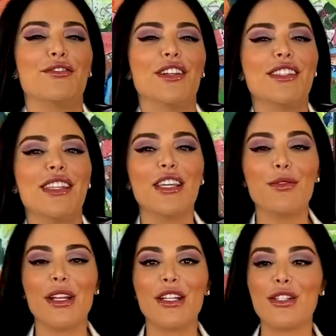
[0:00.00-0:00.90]
first thing you
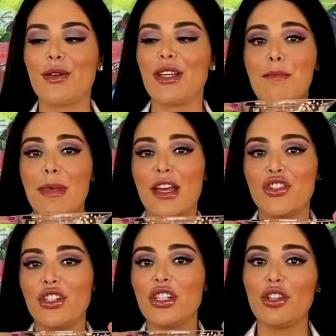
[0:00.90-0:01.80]
want to do is
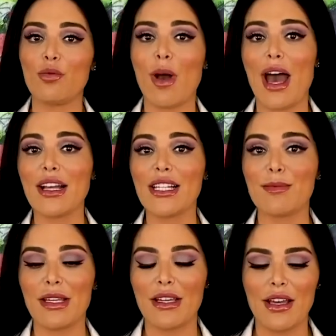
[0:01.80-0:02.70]
measure your wax,
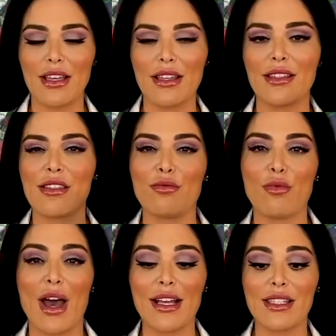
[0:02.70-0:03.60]
because the
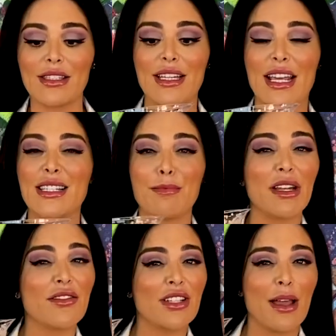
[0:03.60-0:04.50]
wax takes a bit
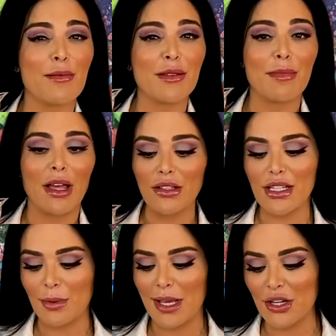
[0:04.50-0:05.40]
of time to melt,
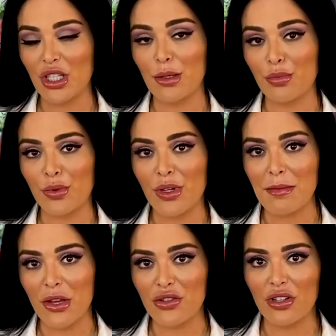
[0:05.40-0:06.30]
and we actually
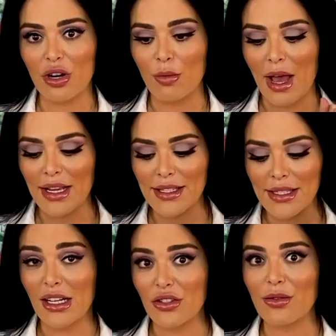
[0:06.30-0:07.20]
pre-measured our wax
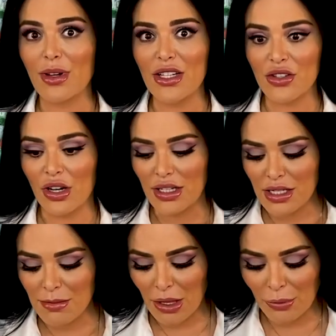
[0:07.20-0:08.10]
and it's already started
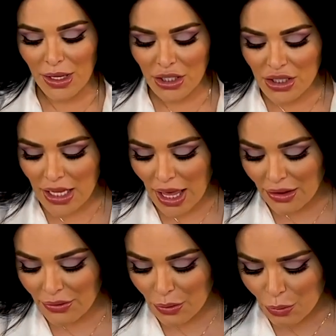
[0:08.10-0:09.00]
to melt. We actually
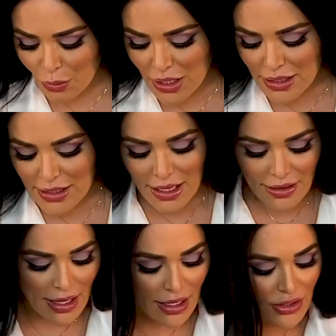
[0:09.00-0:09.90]
have one side
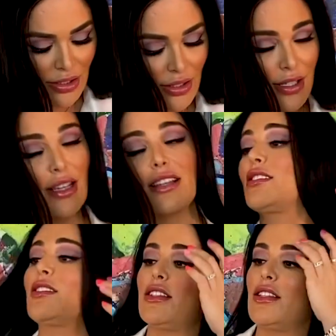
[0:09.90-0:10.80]
that actually looks like it's
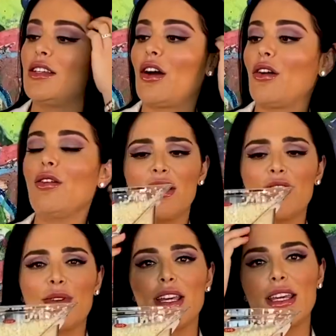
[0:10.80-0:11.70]
good to go.
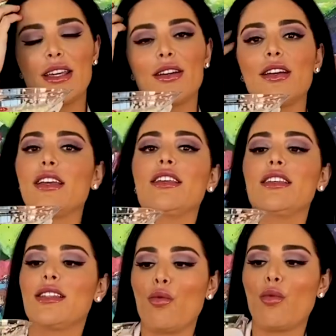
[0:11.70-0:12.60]
This right here
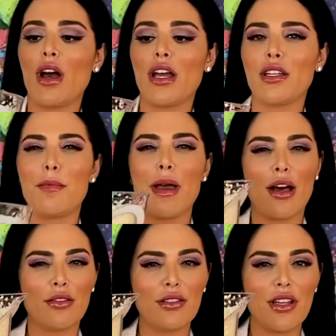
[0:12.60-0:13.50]
is 1
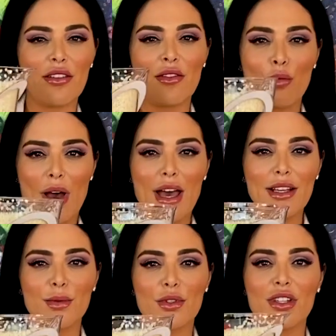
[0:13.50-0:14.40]
pound of
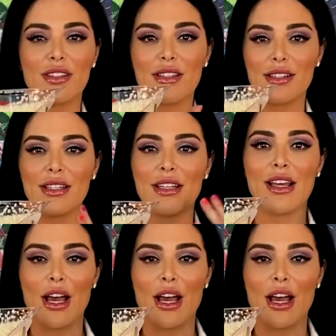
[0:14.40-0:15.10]
wax, which is 16